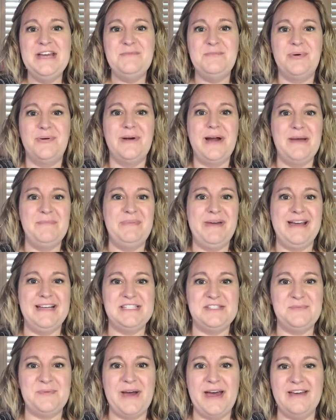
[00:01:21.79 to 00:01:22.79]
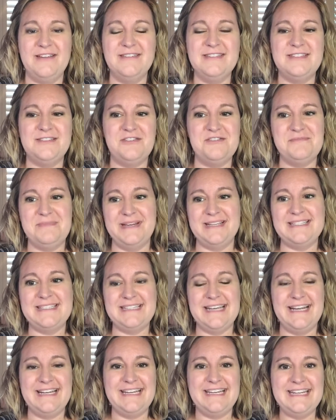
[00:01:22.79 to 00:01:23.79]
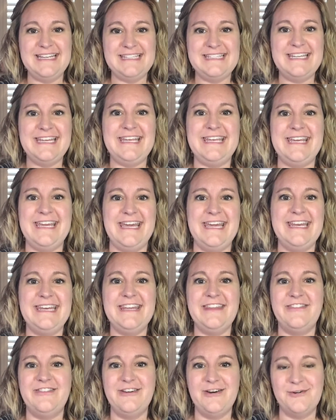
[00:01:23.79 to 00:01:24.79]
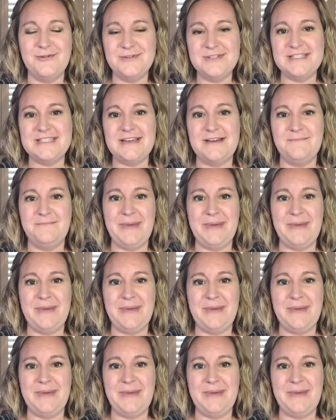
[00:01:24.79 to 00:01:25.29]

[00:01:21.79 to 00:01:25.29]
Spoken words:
prep as well, so I'm excited to get those